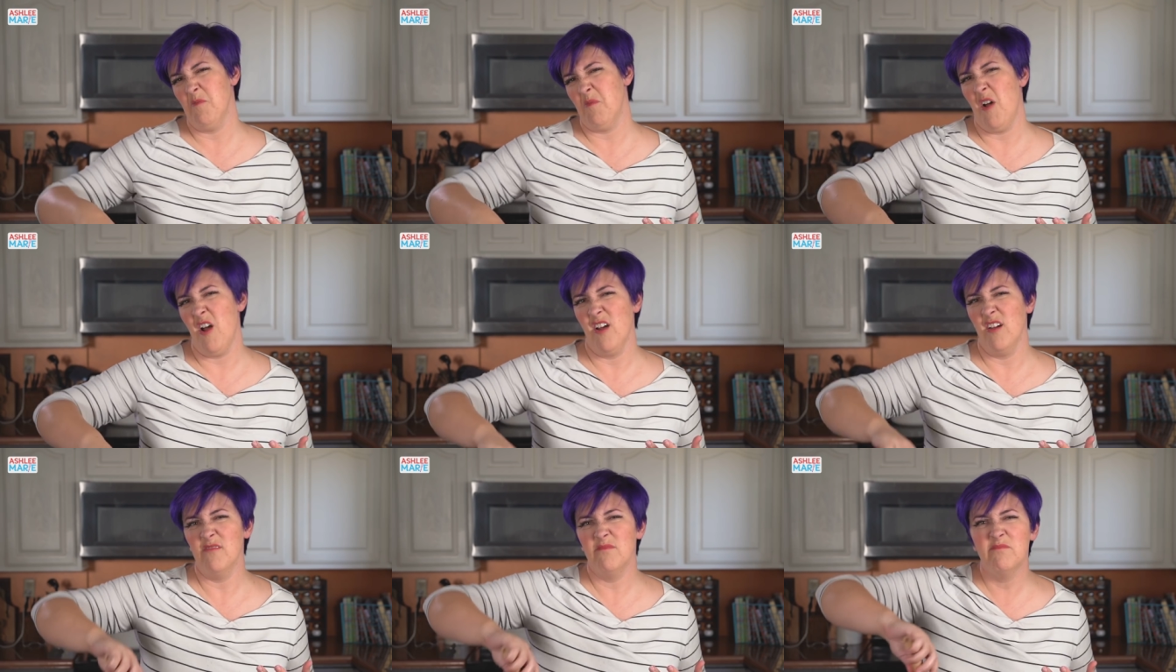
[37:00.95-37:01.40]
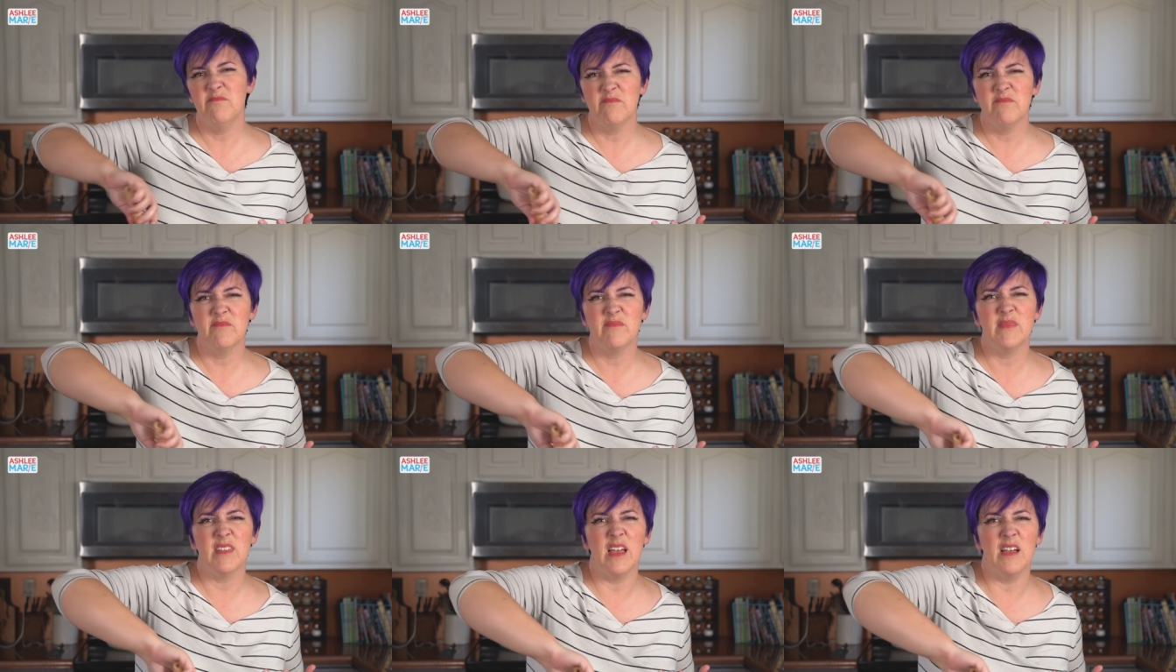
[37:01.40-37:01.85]
part
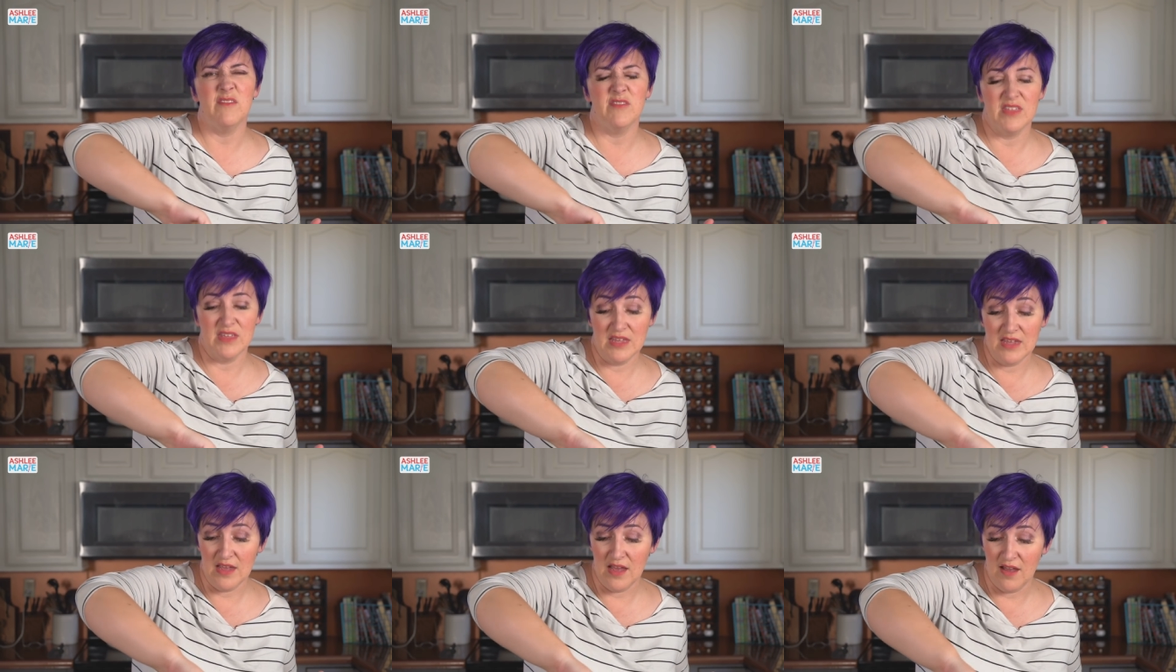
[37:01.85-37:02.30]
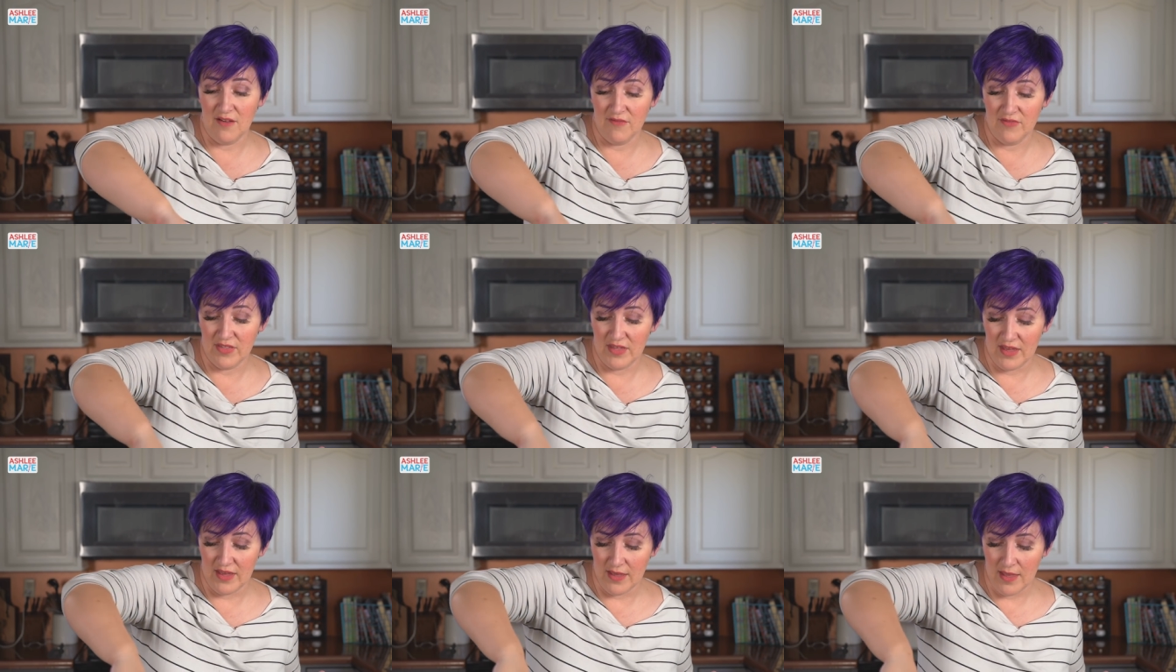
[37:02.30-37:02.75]
of
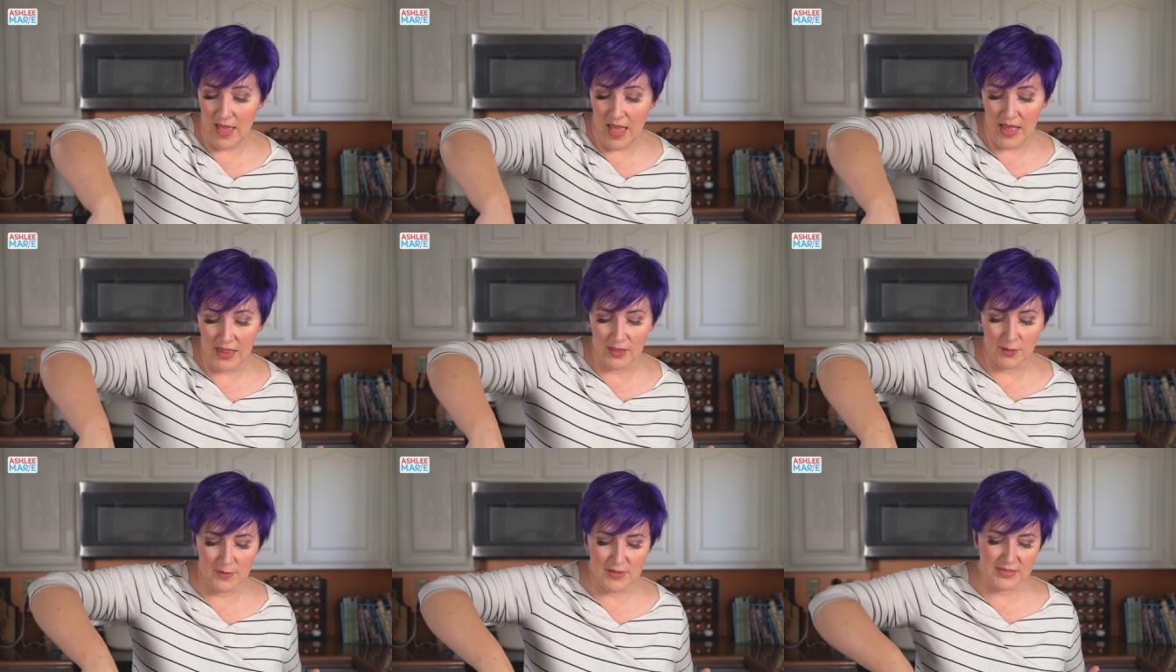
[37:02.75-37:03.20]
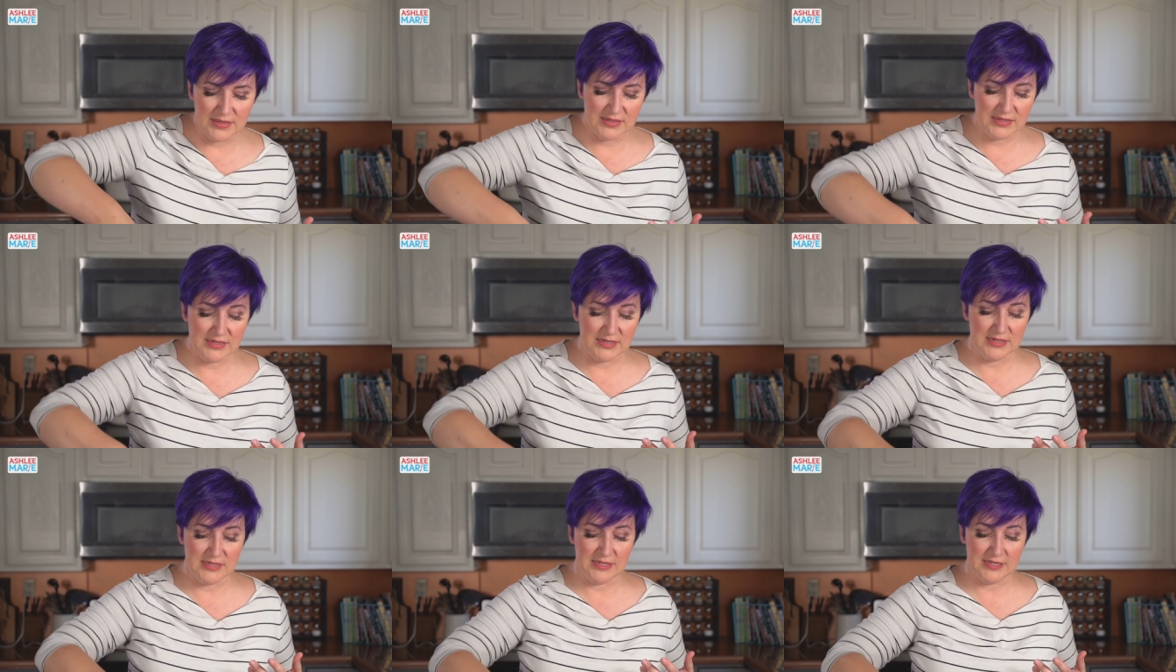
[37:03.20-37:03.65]
the Halloween
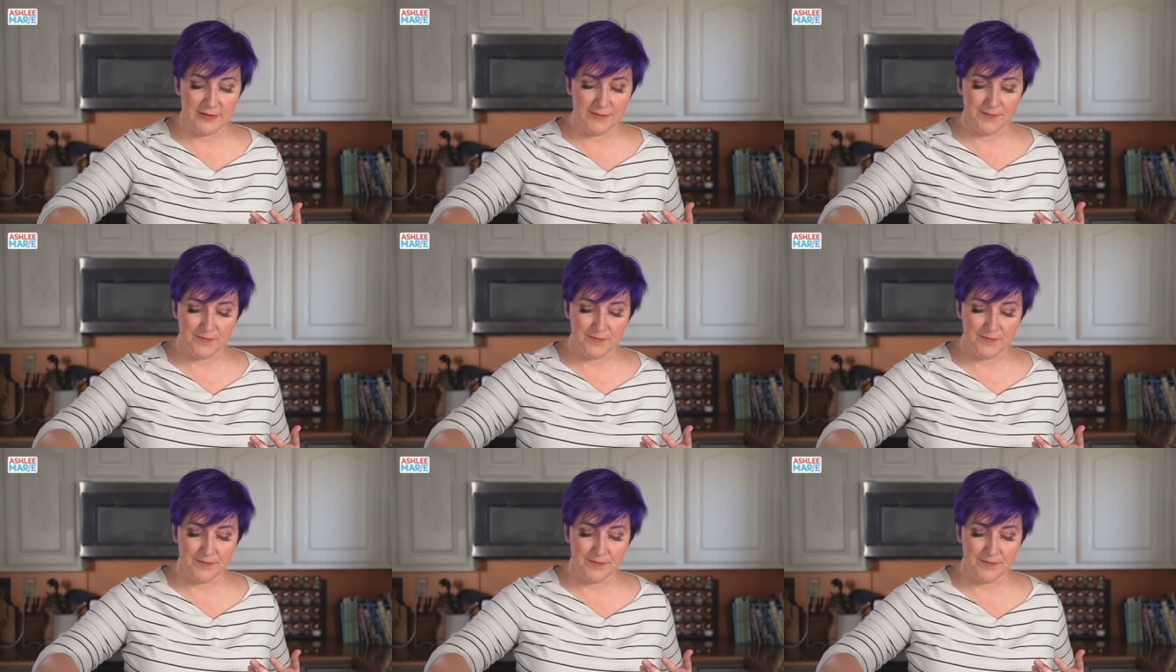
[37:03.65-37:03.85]
season.